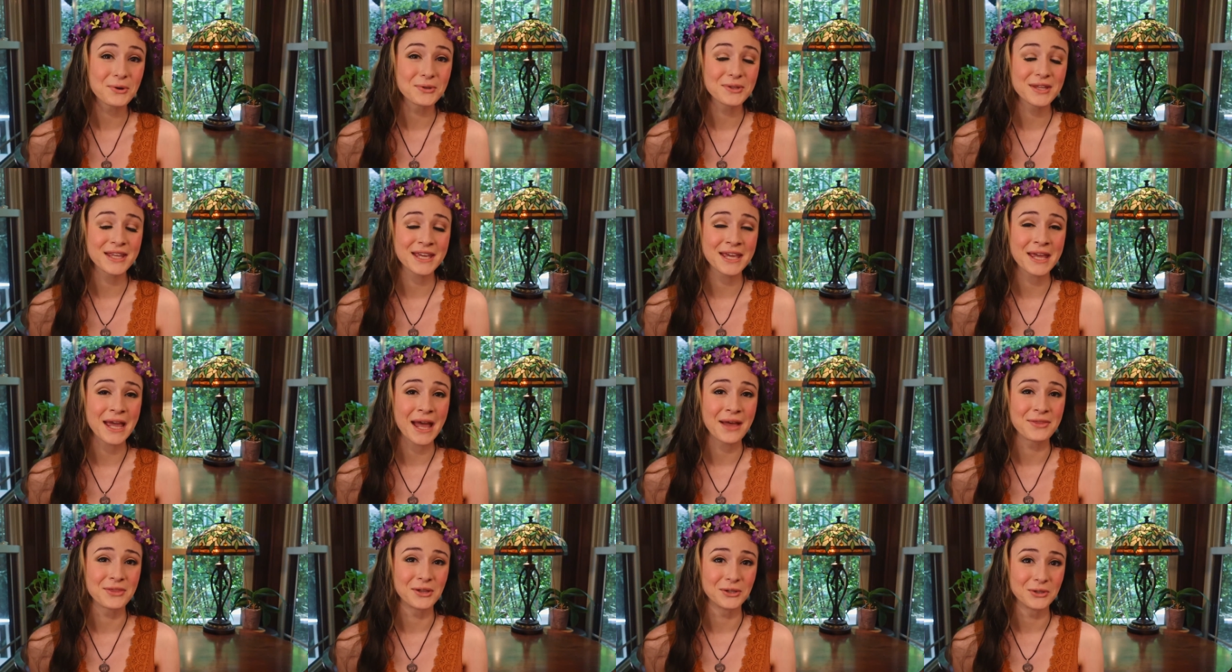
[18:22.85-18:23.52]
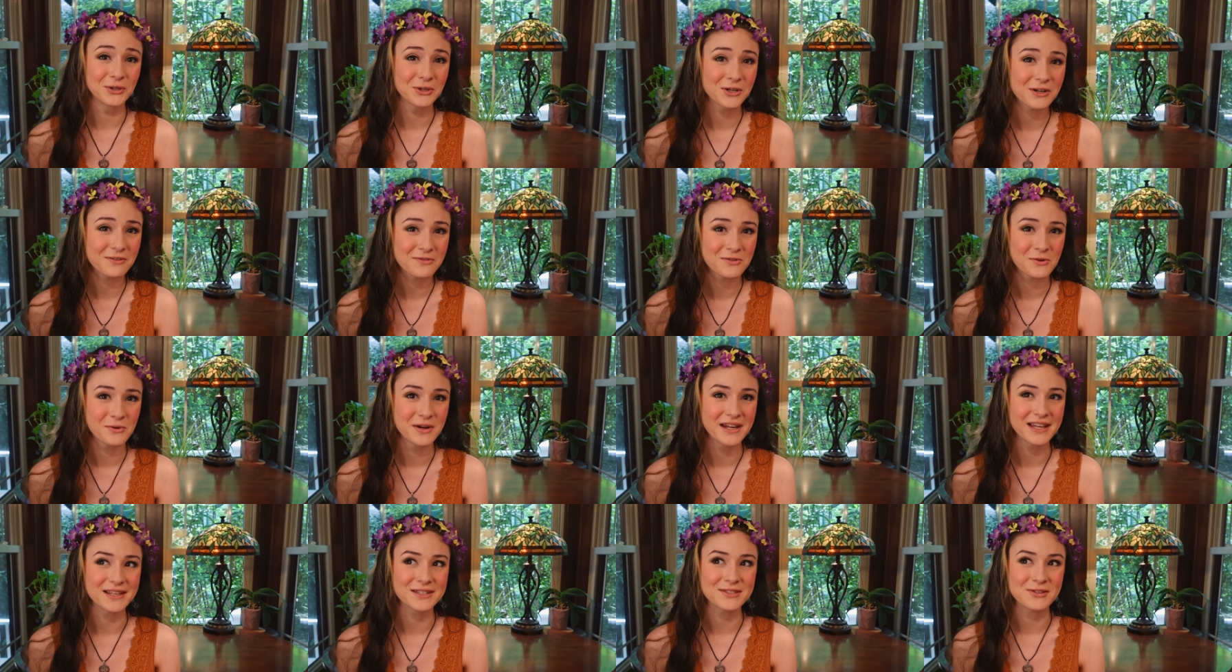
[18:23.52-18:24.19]
only had The Lord of
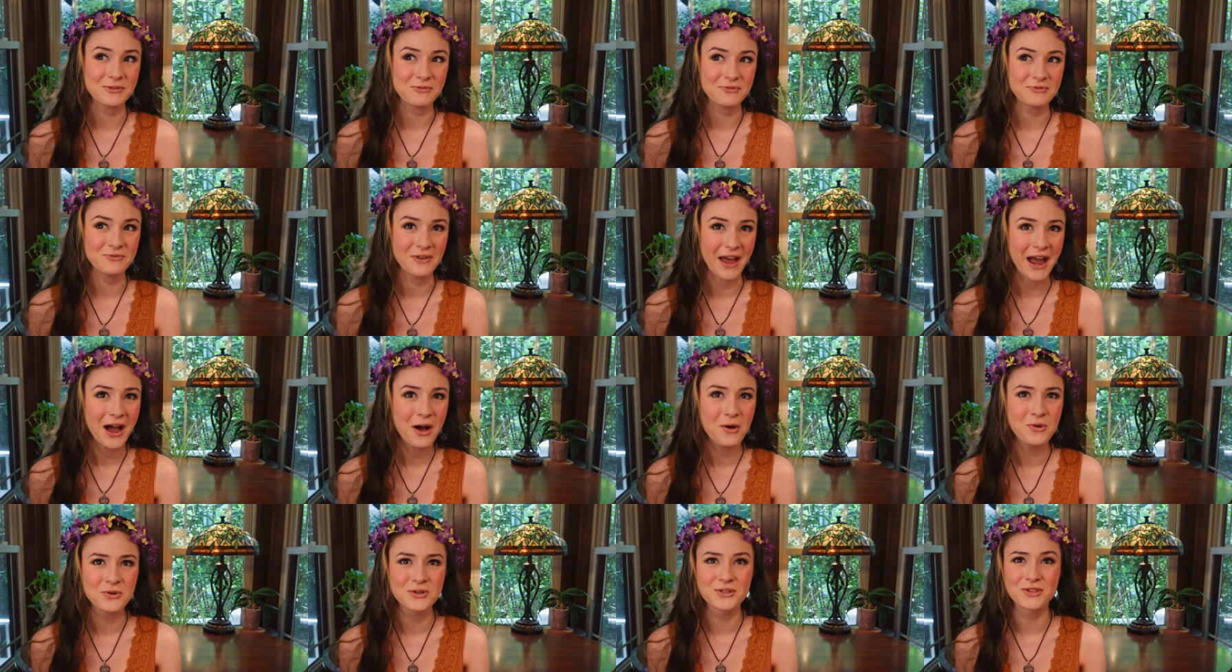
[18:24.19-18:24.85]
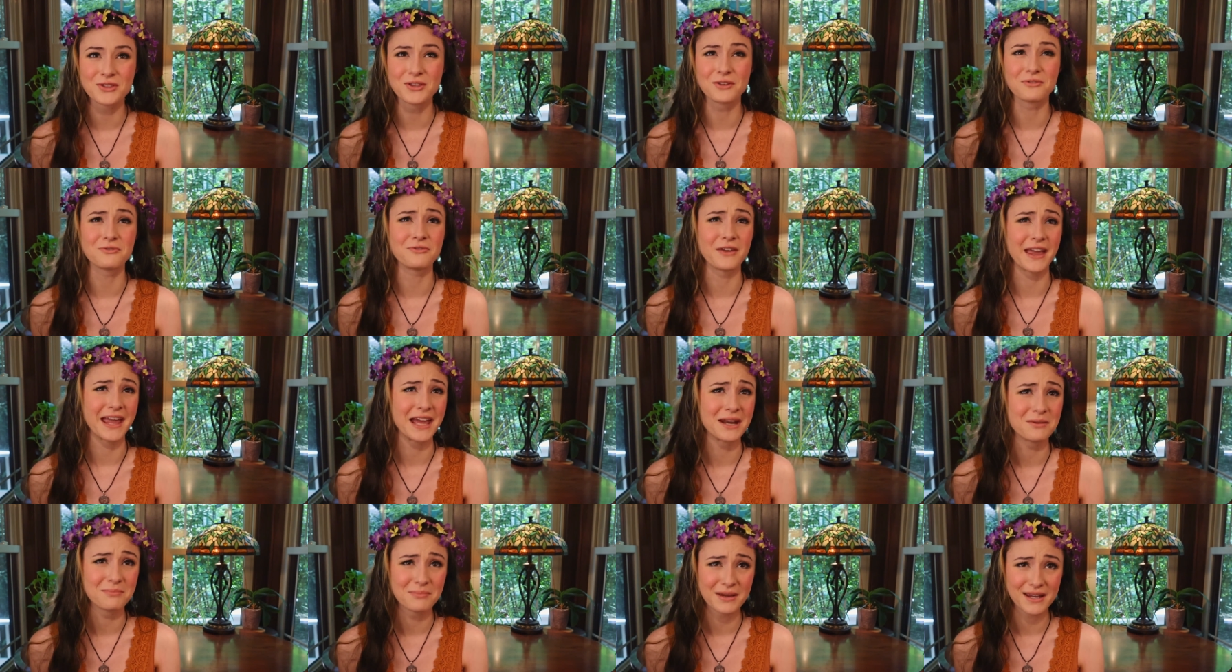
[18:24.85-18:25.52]
the Rings found the
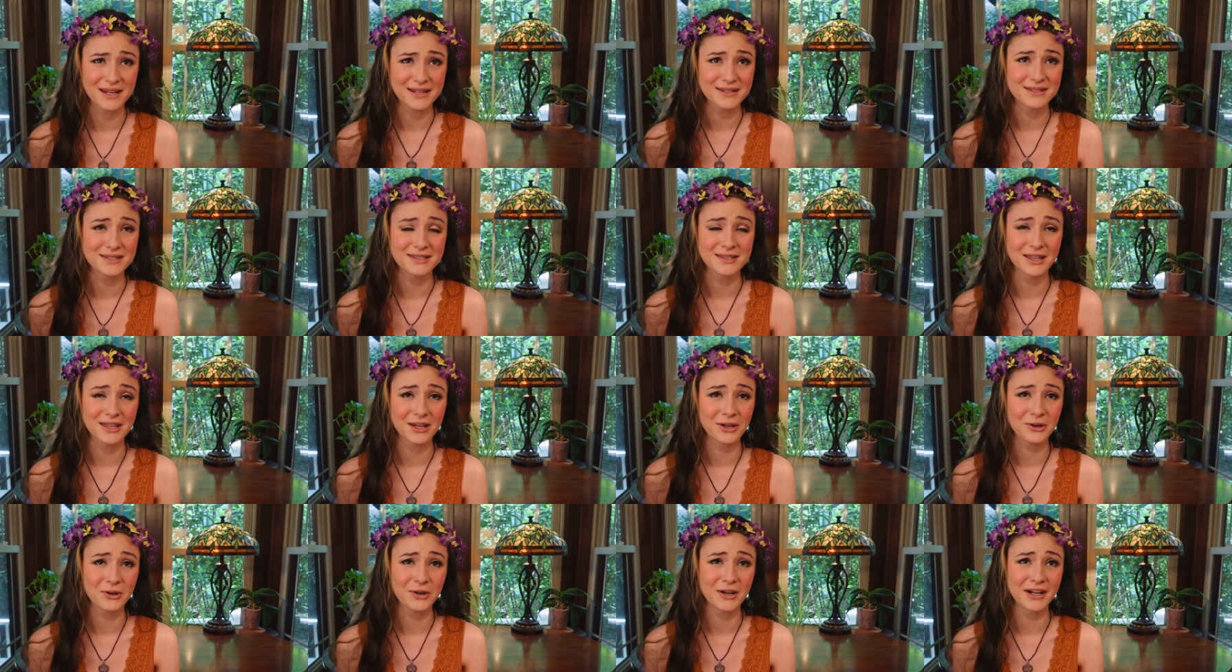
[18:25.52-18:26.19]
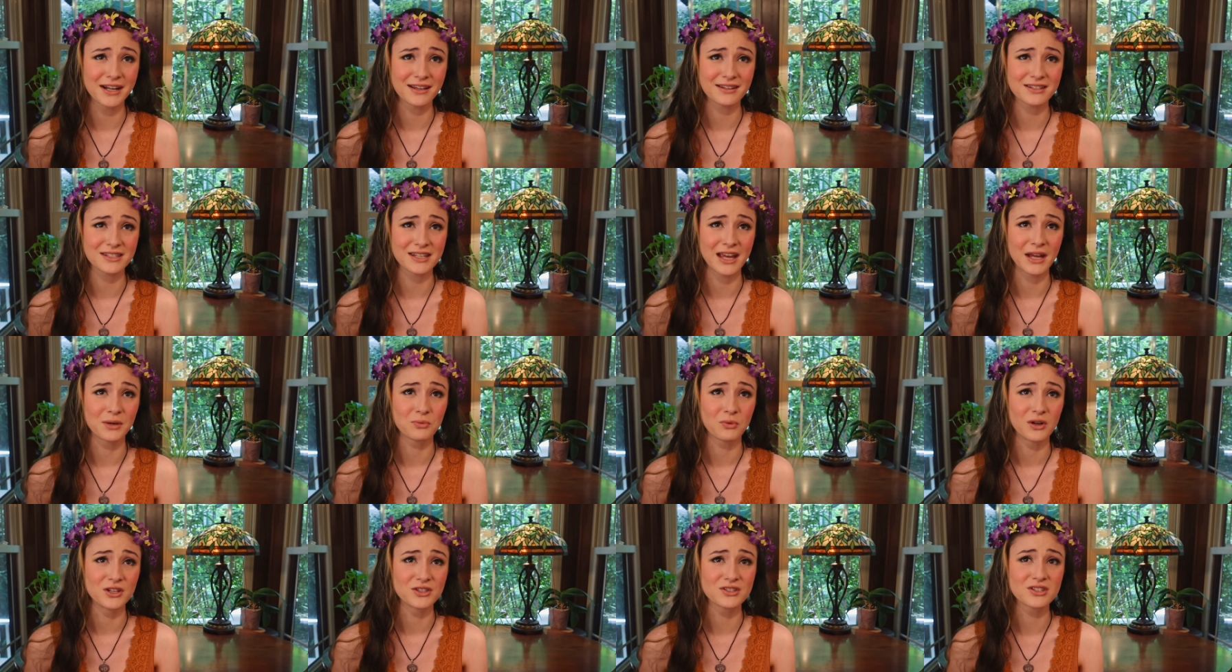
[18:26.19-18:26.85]
fan base that critics
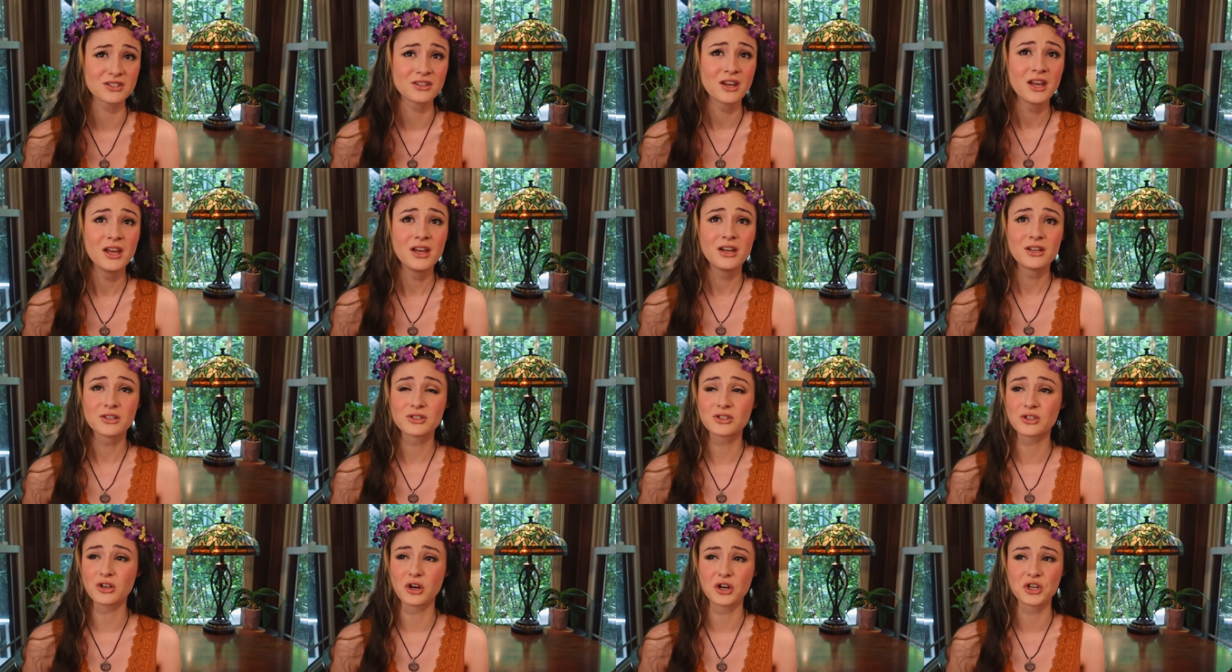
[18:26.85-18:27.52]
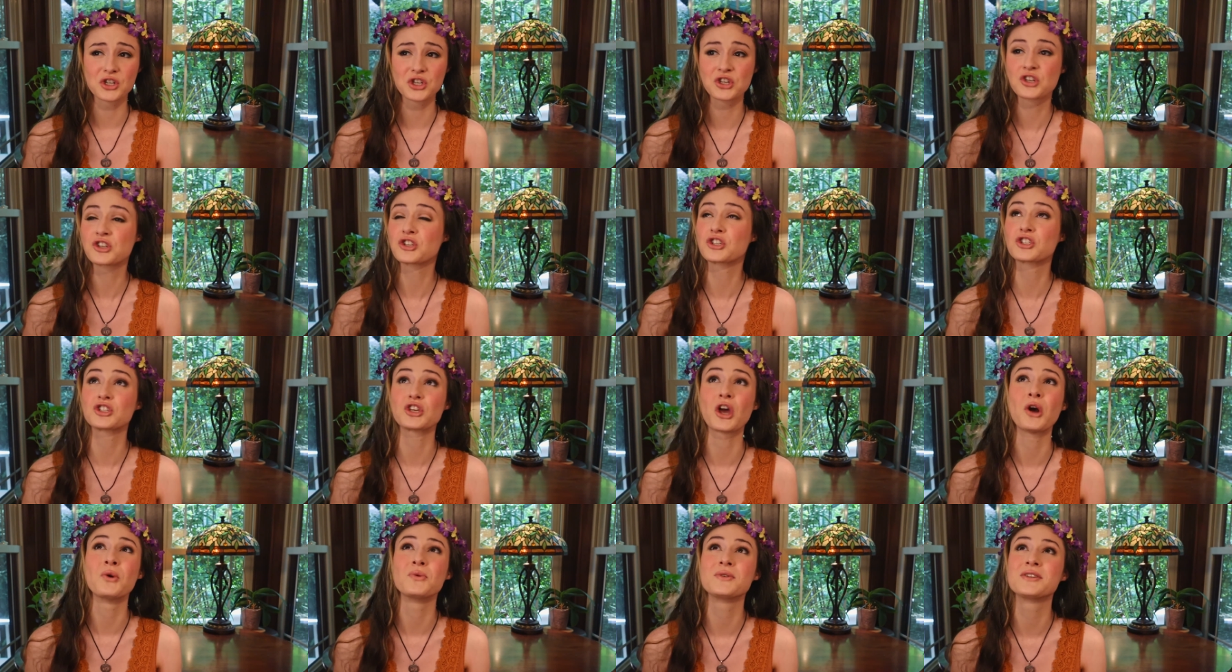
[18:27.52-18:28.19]
had once searched
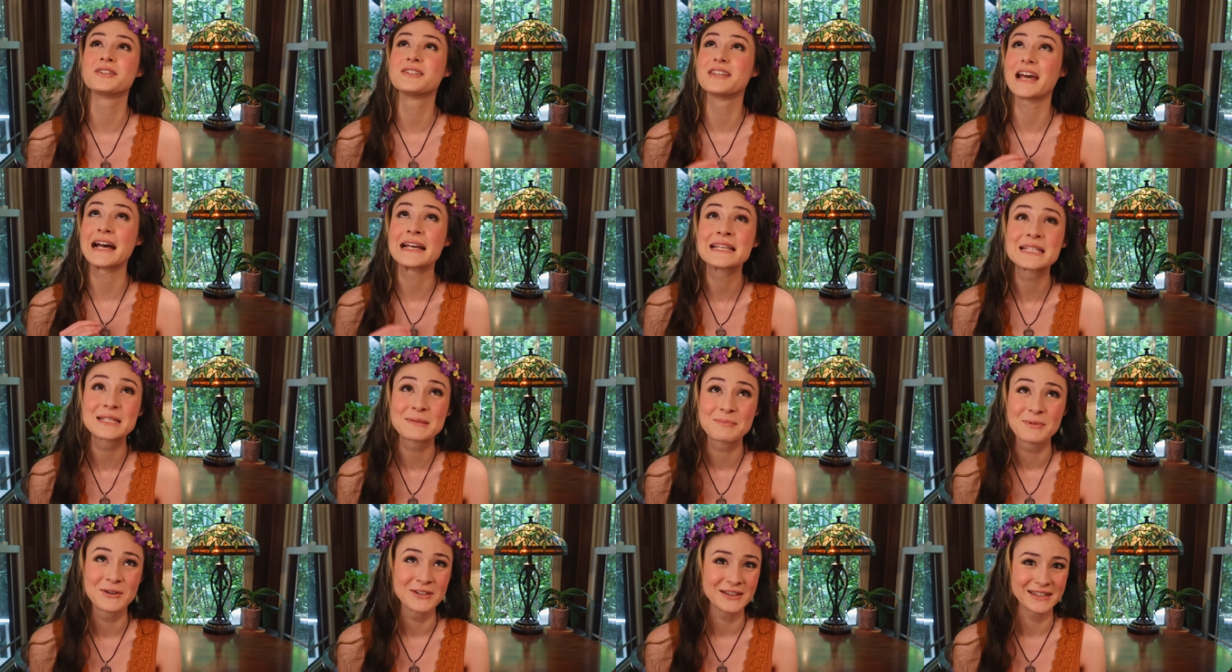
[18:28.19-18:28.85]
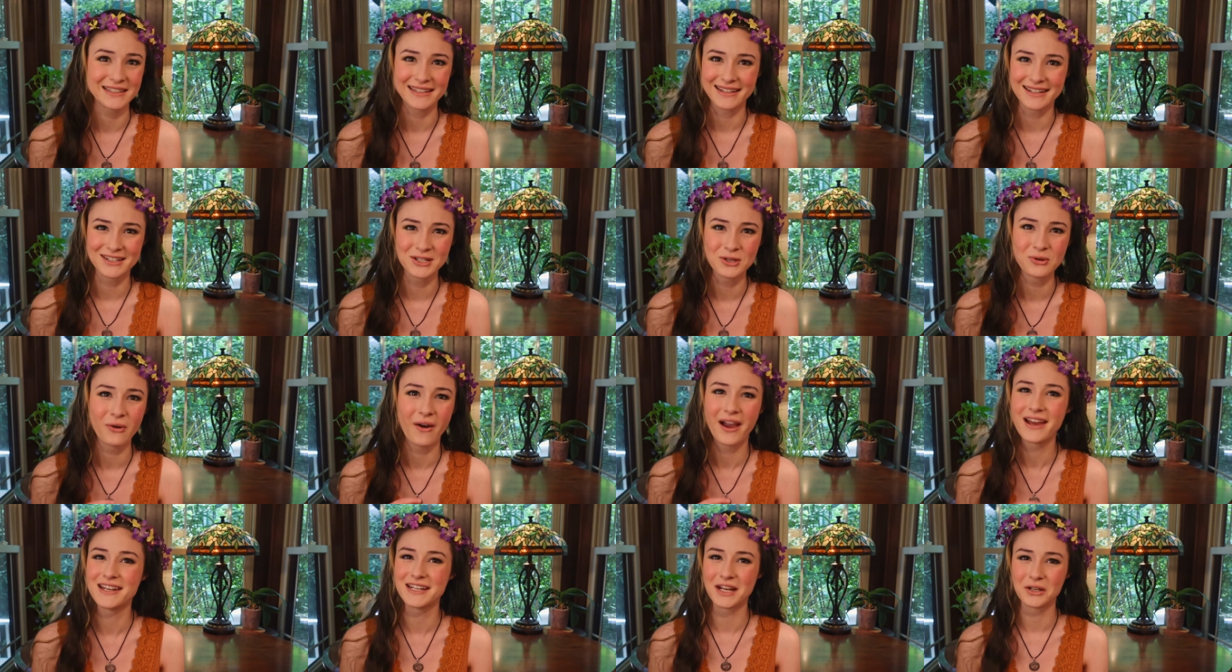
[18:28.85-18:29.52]
so desperately
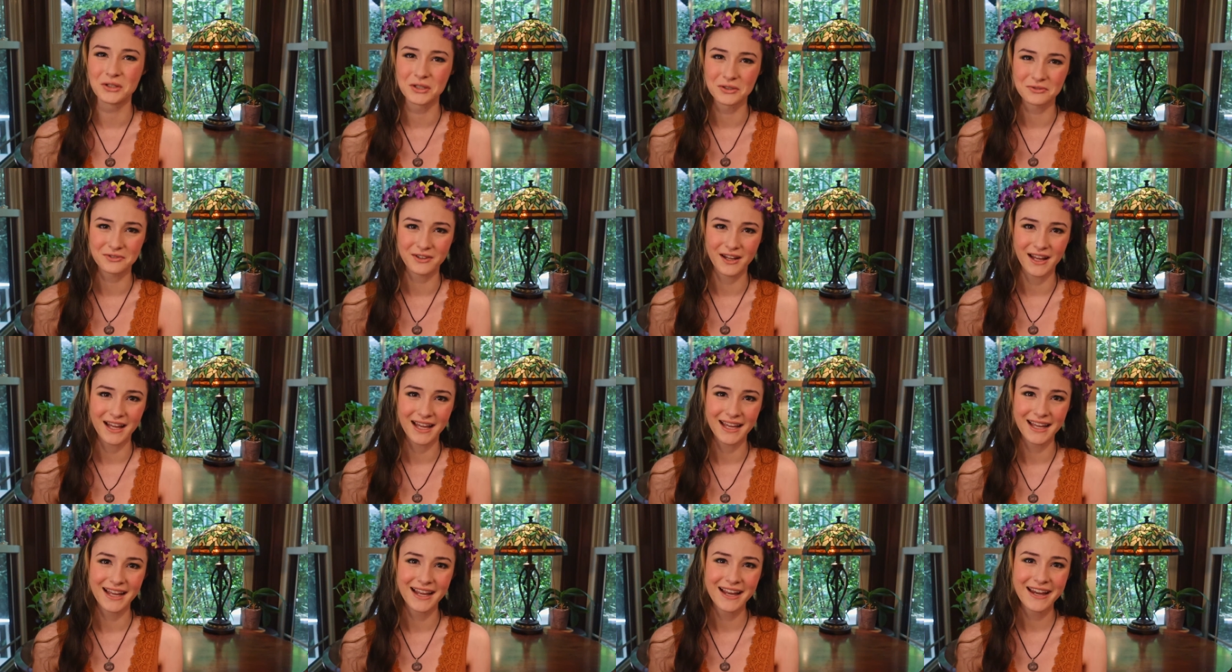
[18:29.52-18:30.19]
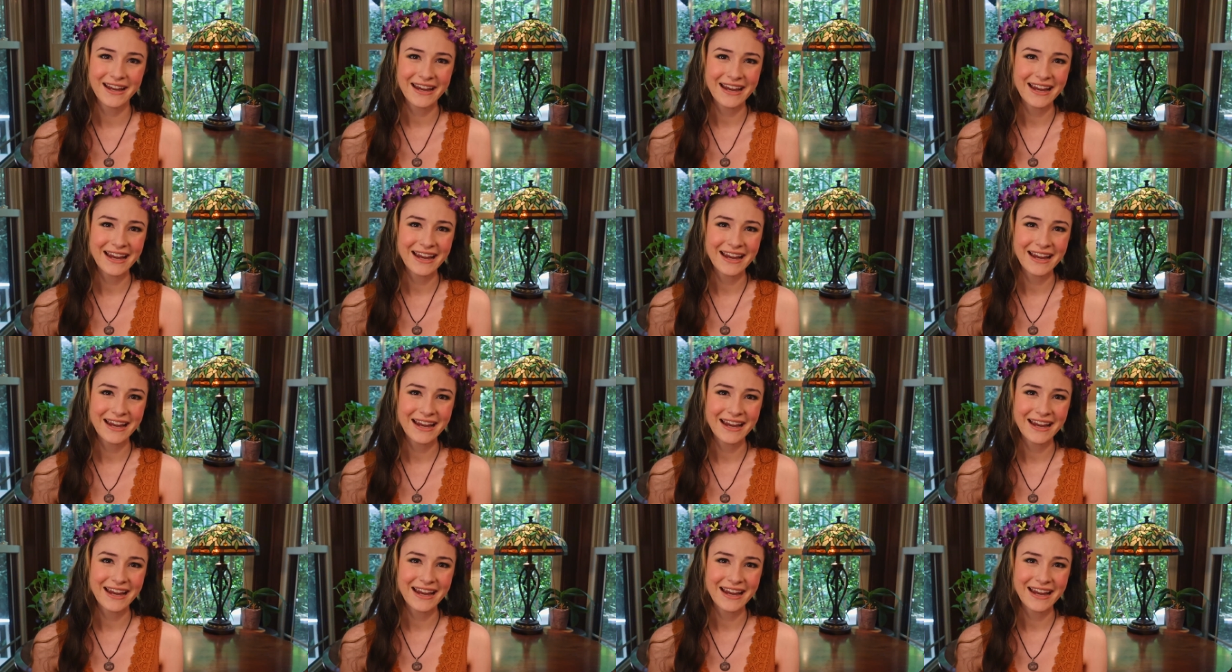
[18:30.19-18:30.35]
to identify,